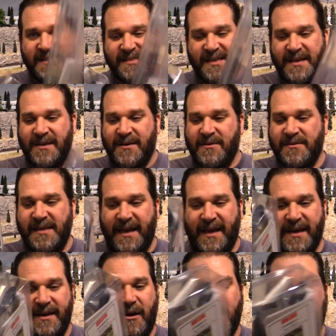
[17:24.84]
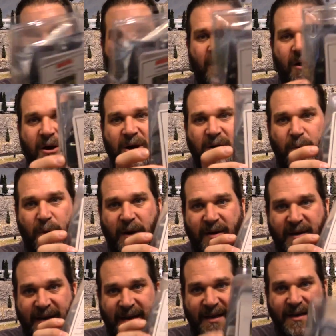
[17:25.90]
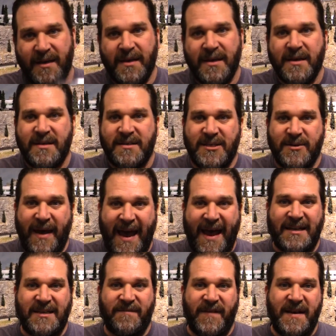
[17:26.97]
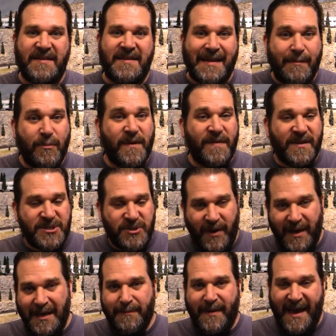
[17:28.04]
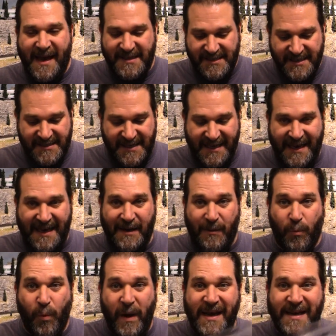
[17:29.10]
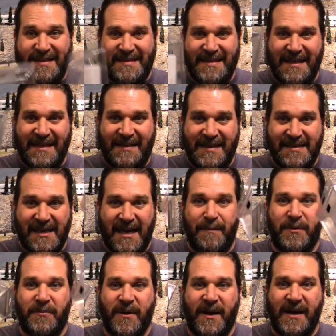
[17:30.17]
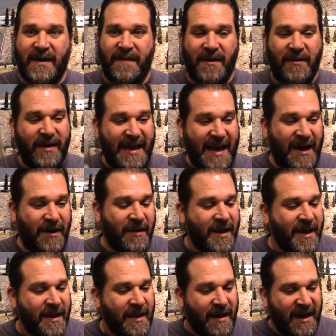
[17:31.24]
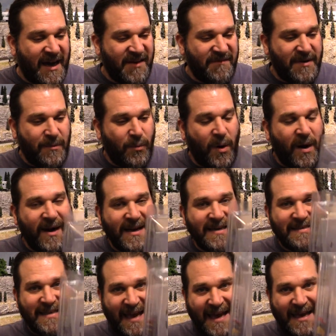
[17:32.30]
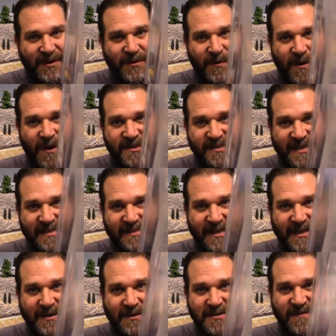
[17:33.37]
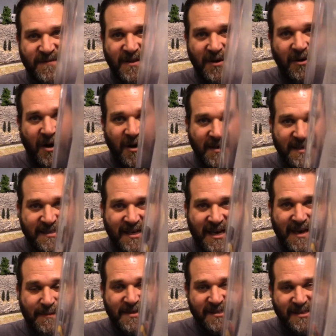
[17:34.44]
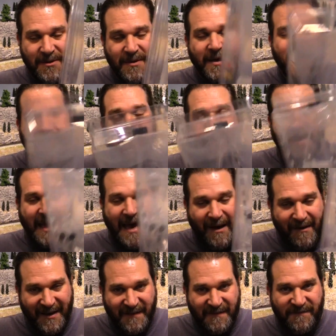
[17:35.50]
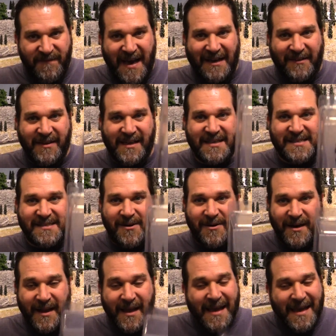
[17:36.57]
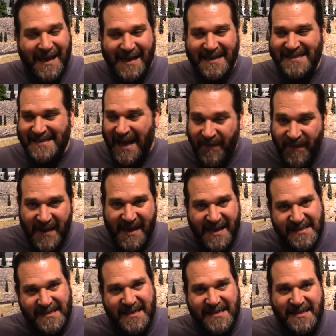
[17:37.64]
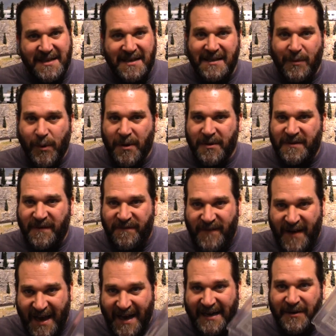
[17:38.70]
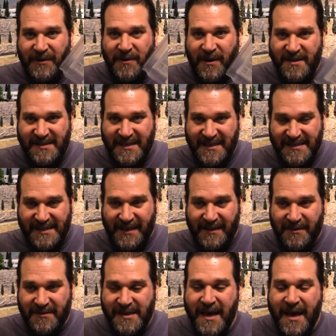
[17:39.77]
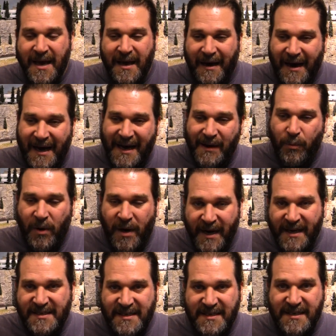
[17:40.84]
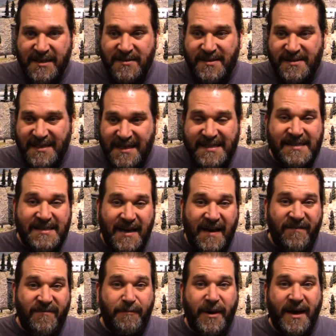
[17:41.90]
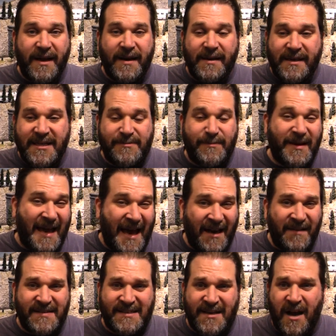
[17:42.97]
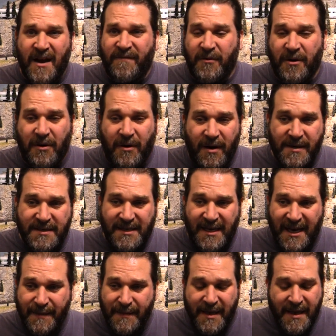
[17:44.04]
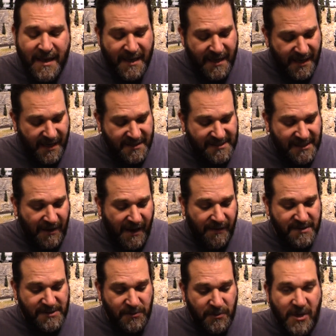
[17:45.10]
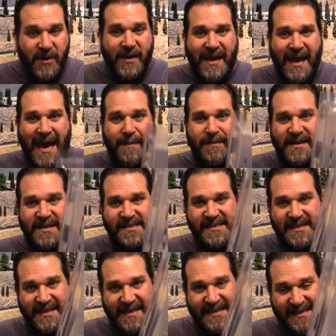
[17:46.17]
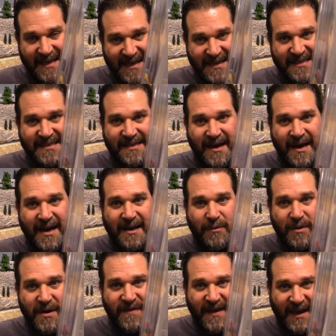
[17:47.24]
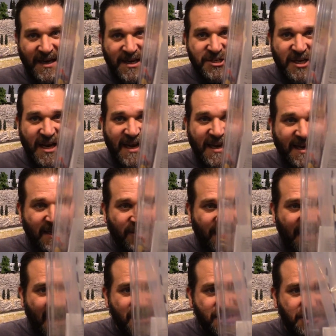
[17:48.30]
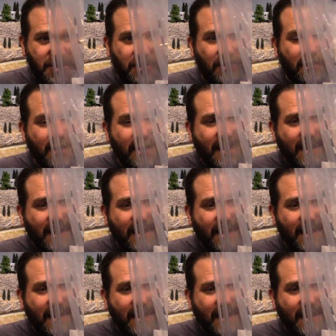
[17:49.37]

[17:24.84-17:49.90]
signals and all of the hardware needed to activate them when the train passes. I can't wait to get these up and running on the layout. I've been wanting to add crossing signals for the longest time, and so now I can finally get started. It's not the easiest thing in the world to find crossing signals. I wanted to use Z-Stuff, but he's been out of stock for a long time, and so I was really happy to see these in stock with NJ International,